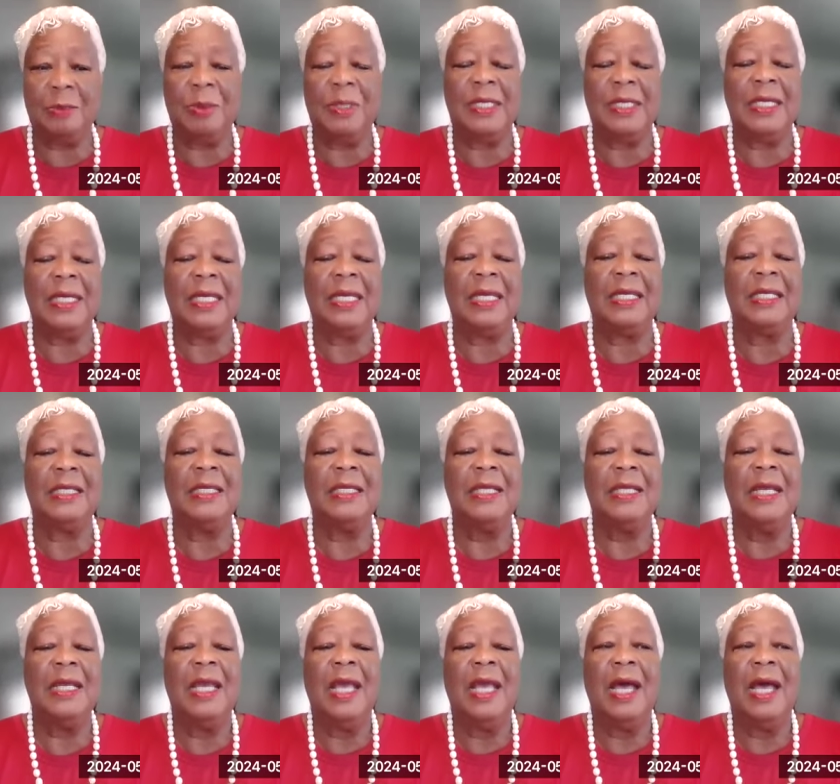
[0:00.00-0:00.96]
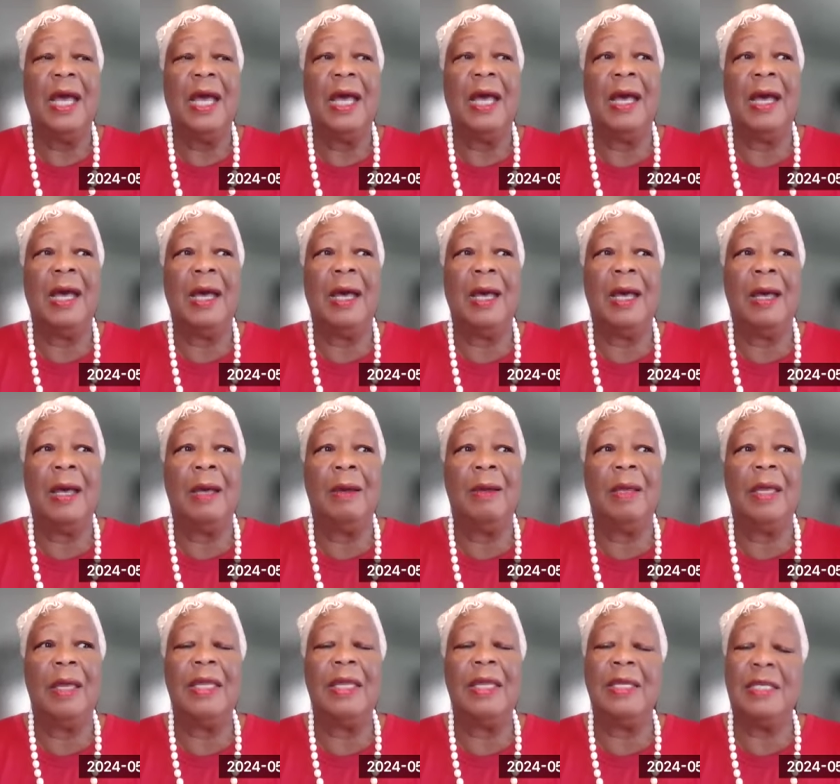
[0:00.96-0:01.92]
plan,
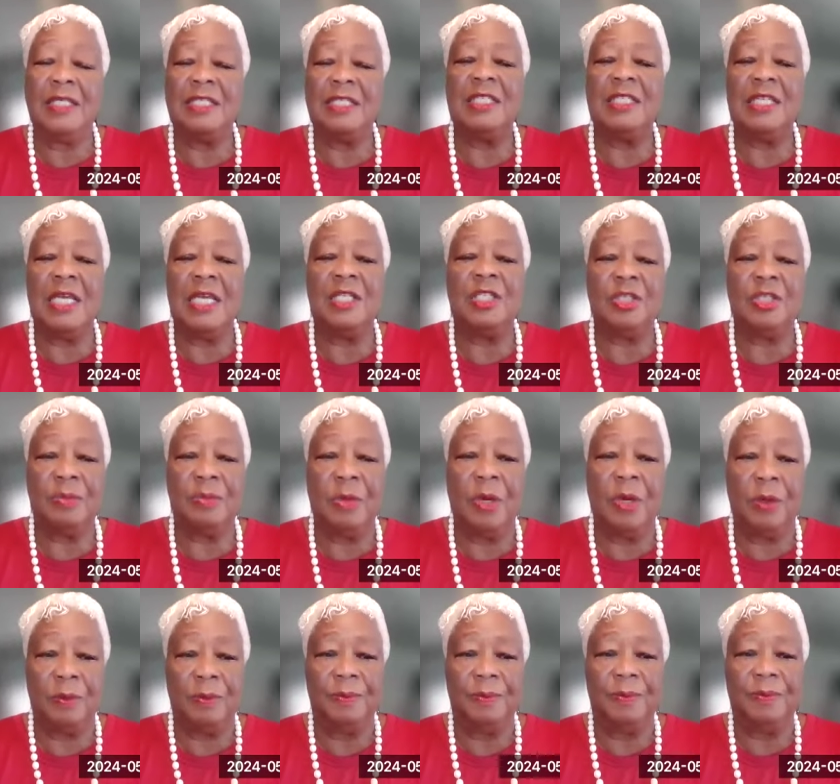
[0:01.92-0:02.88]
and it's an HMO.